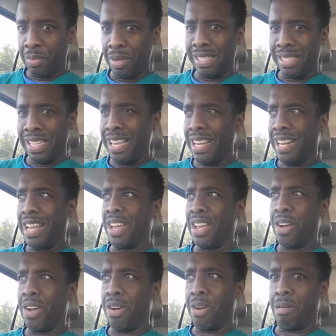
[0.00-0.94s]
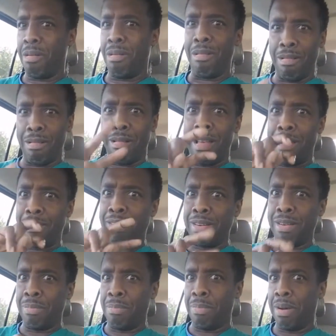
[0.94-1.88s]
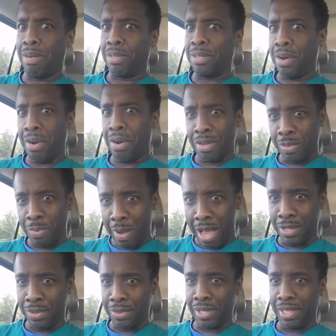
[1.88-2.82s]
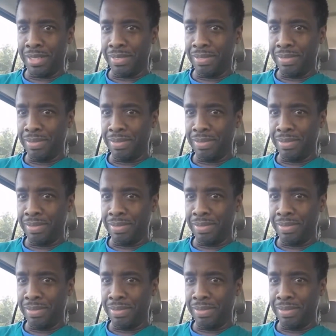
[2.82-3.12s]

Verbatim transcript: But CNN have to debunk Charles Patrick.